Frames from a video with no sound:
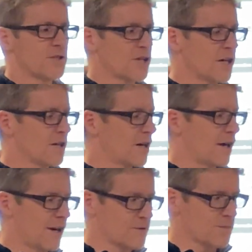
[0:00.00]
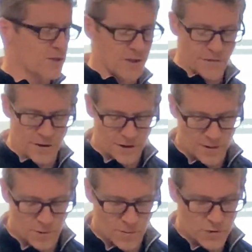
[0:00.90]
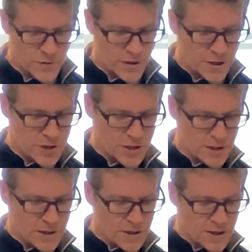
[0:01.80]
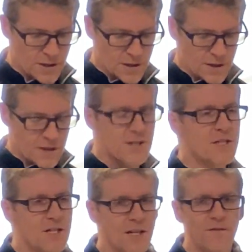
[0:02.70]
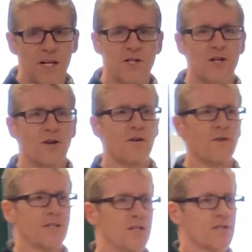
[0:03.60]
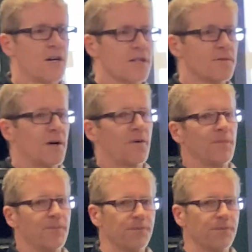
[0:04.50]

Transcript: I try to, I have some stuff here and I'm almost finished. This is the invasion curve I just talked about.